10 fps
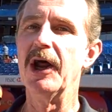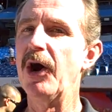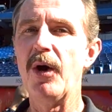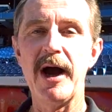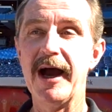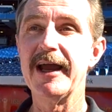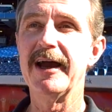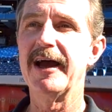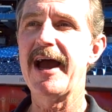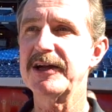No, I
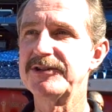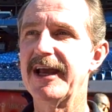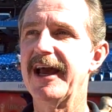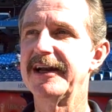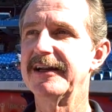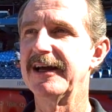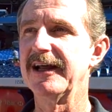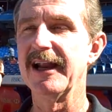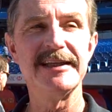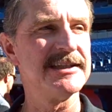actually had
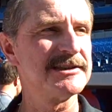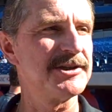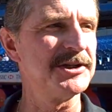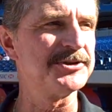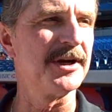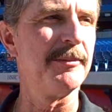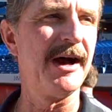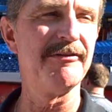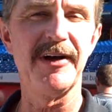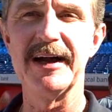LASIK surgery
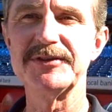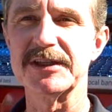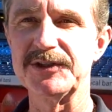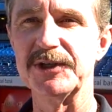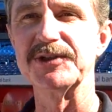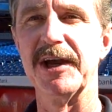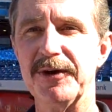about 5-6 years ago.